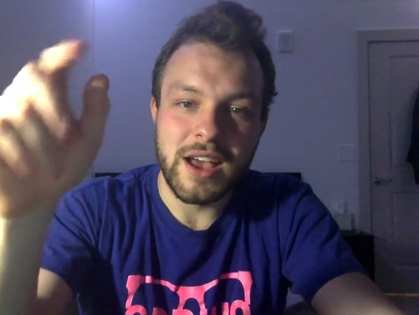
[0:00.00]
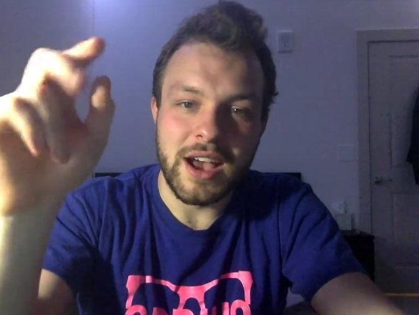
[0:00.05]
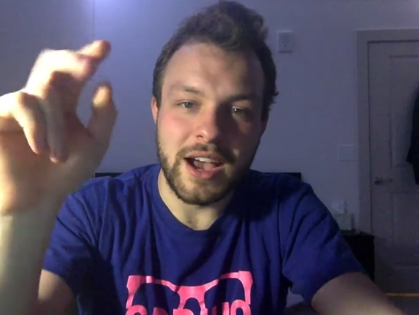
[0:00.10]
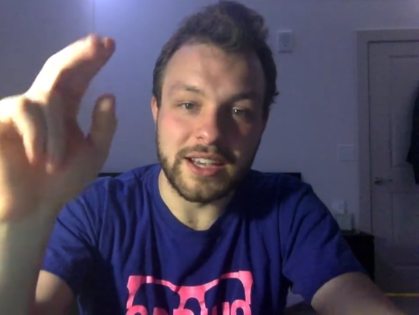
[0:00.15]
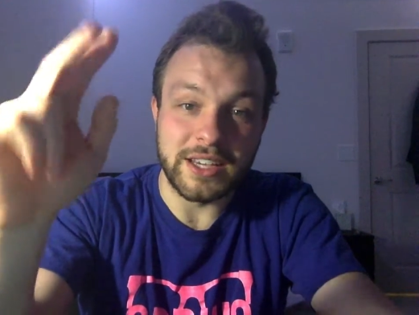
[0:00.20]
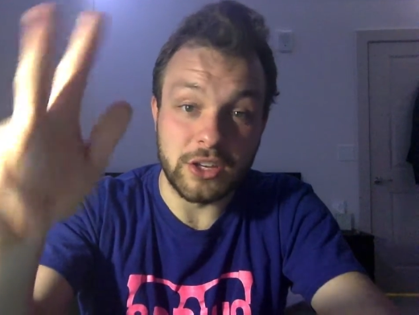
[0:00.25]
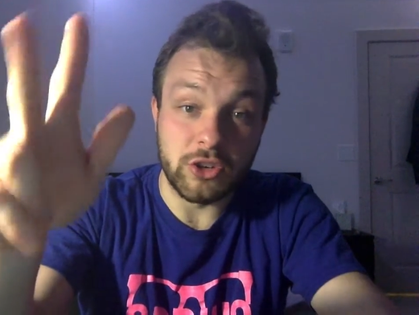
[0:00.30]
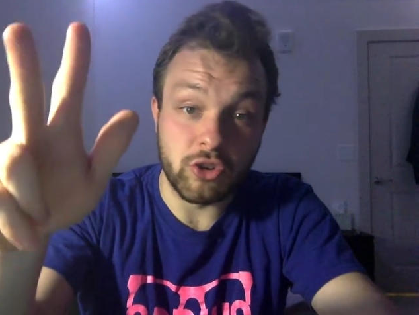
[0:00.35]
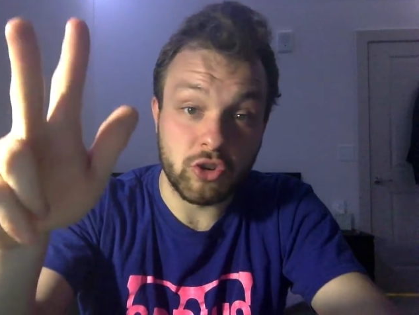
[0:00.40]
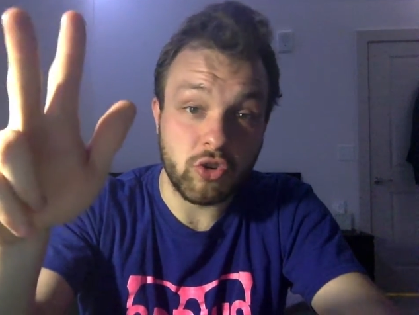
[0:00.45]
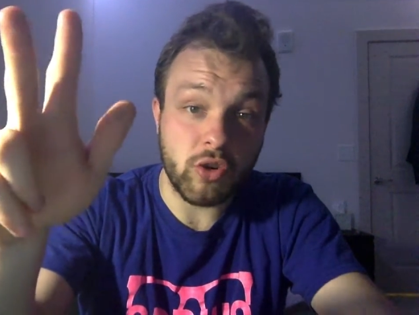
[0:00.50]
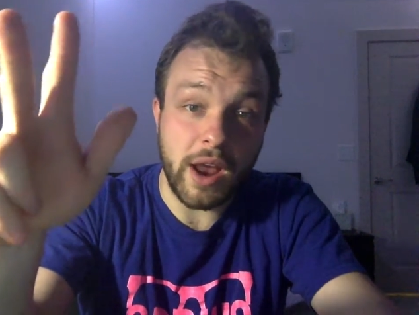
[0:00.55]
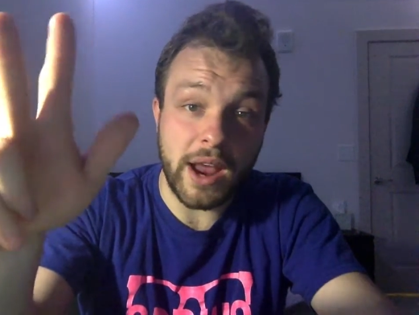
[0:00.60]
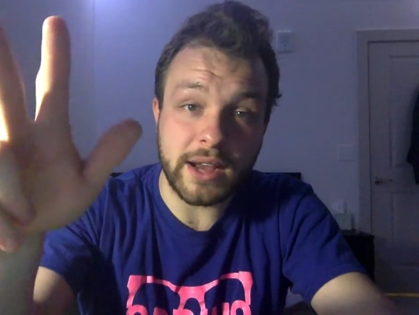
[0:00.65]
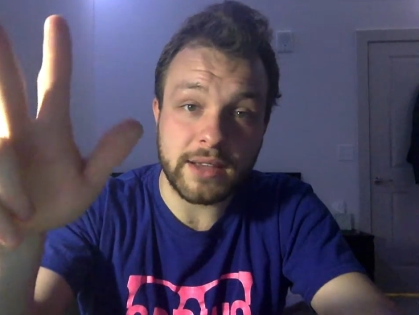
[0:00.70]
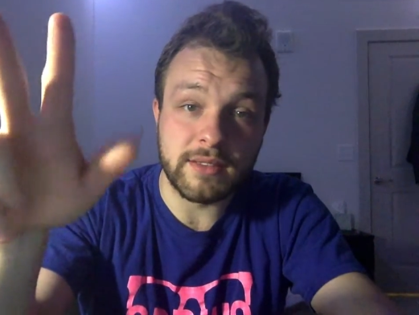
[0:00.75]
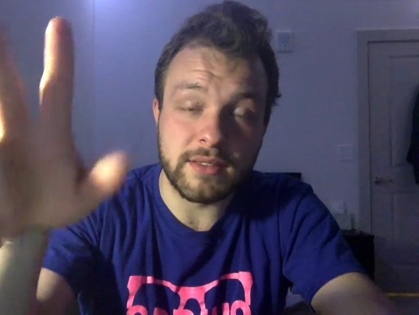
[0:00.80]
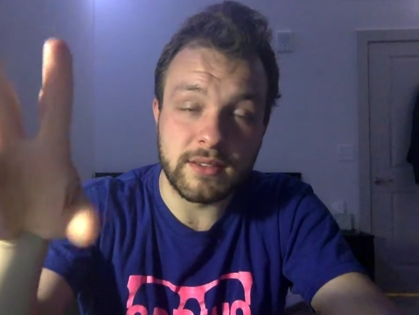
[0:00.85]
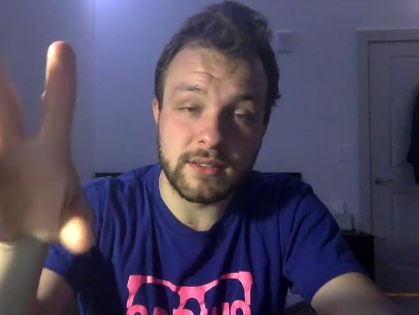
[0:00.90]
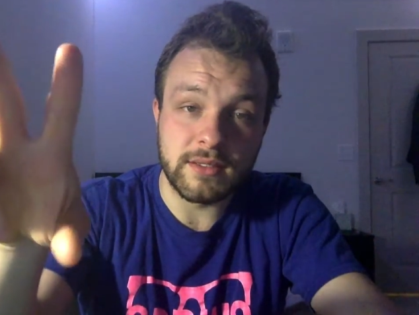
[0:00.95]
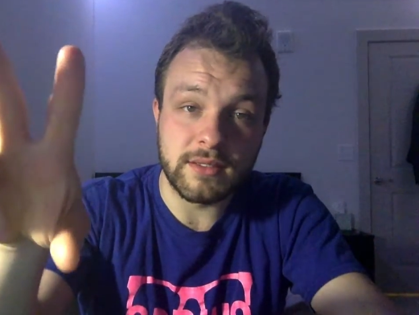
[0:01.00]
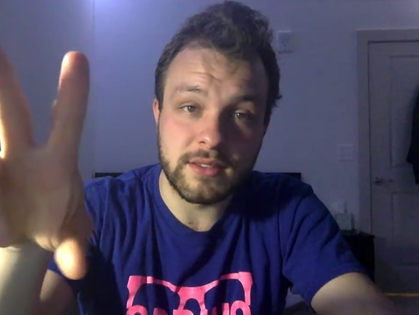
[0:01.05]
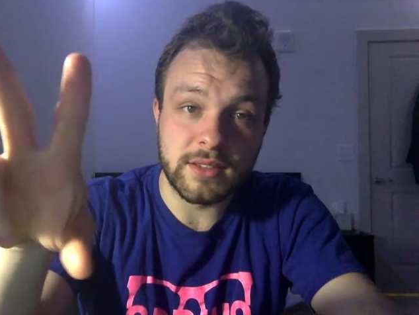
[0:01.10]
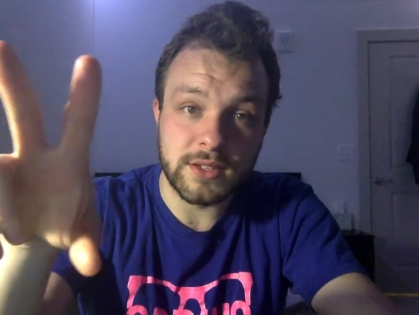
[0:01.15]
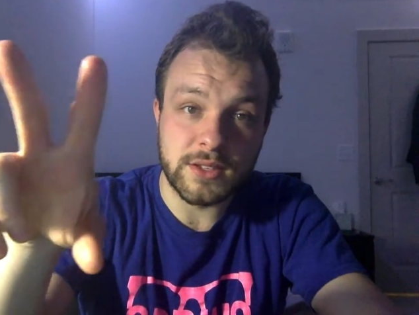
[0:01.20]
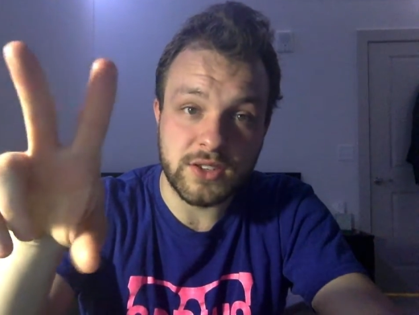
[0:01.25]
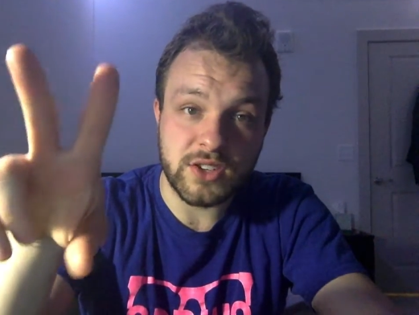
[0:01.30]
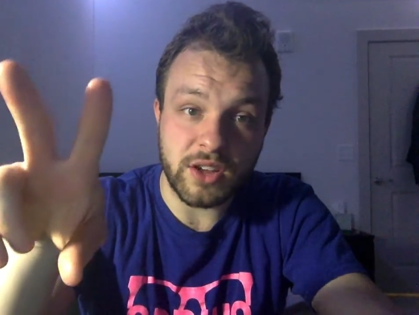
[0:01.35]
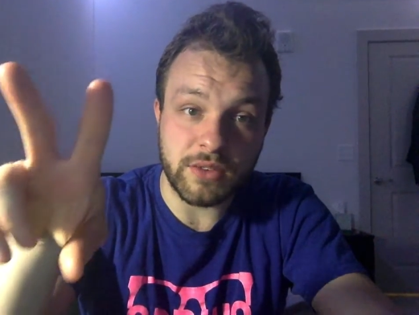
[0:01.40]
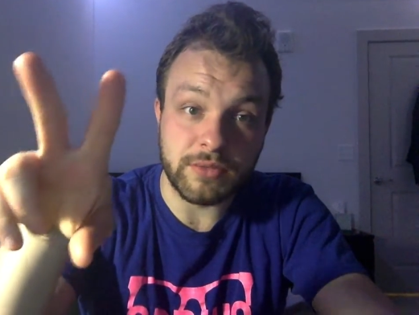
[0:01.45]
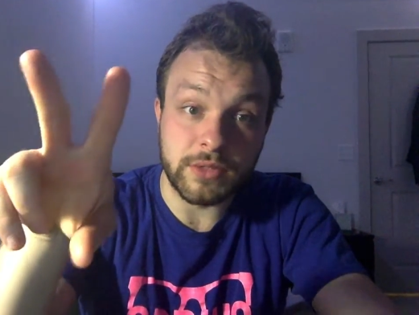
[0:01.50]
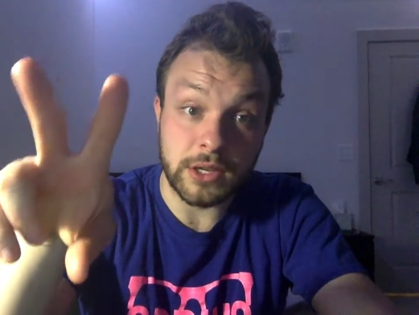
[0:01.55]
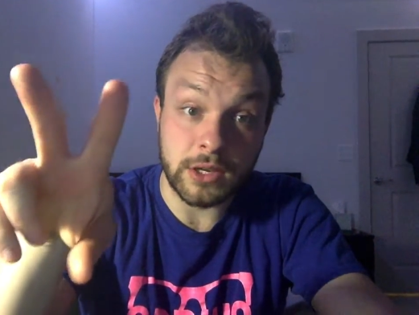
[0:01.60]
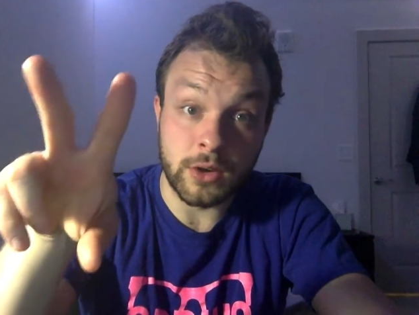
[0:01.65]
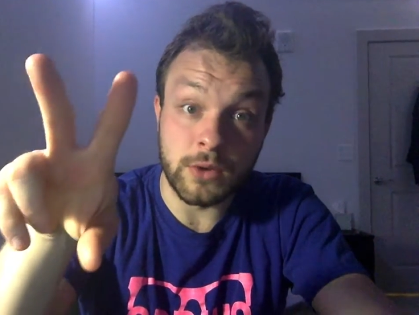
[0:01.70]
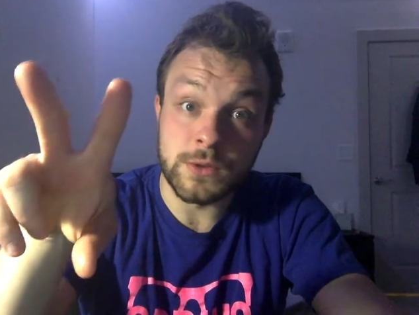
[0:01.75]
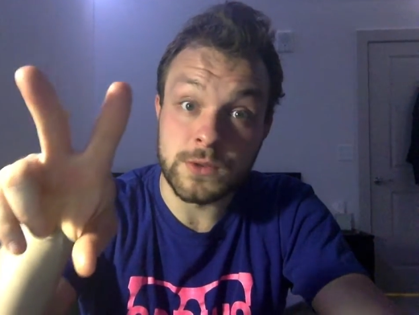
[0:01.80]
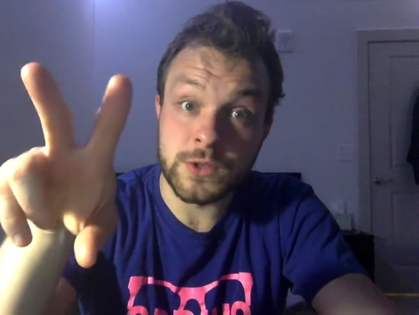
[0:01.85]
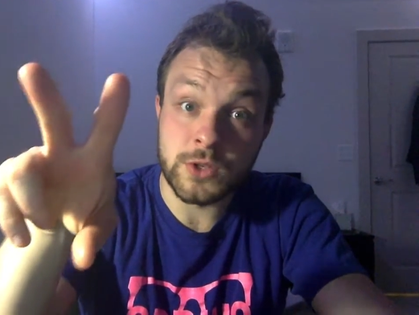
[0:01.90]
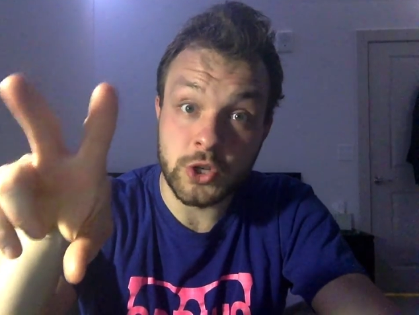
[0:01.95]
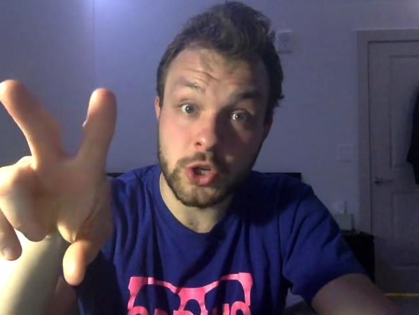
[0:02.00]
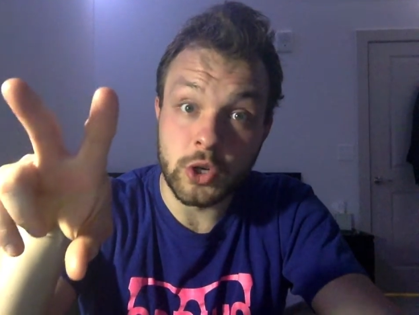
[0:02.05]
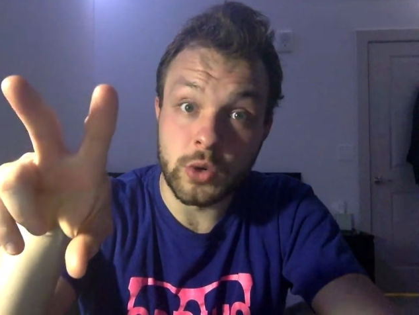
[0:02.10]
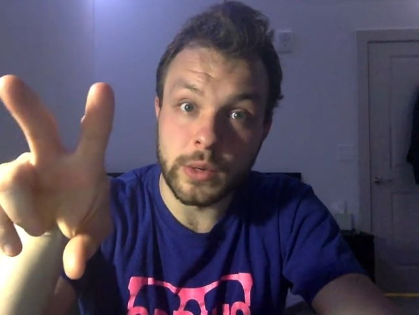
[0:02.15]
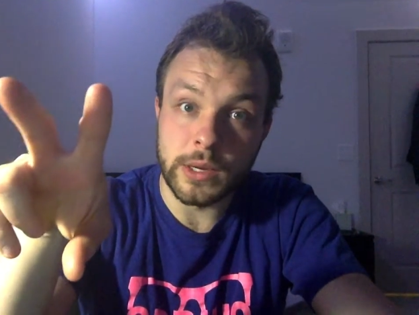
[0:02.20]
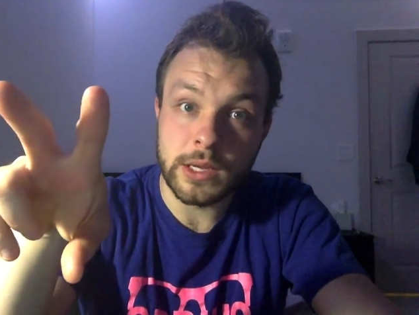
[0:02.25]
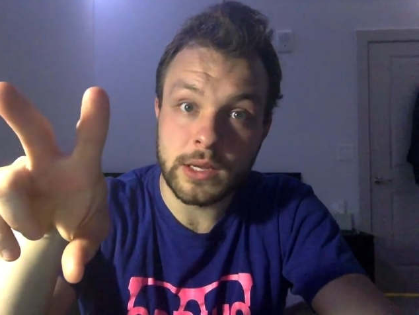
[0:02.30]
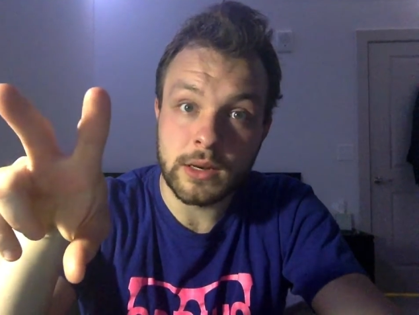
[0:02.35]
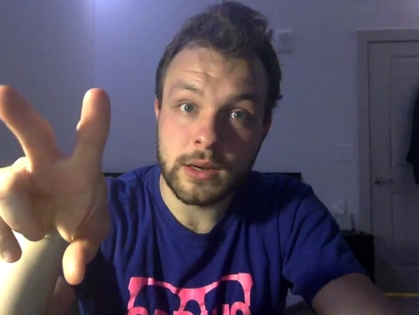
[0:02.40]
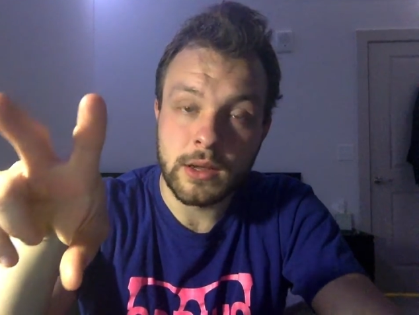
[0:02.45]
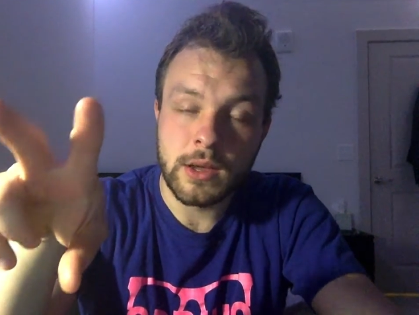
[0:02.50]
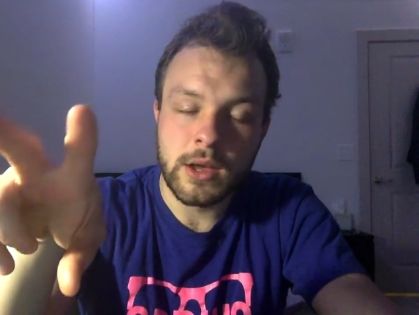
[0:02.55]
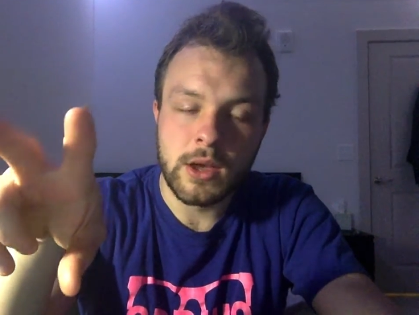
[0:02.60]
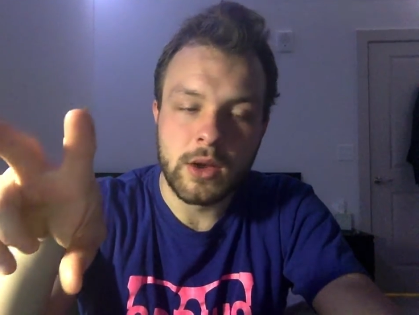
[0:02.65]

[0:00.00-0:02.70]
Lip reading: I can track the stuff that goes to it,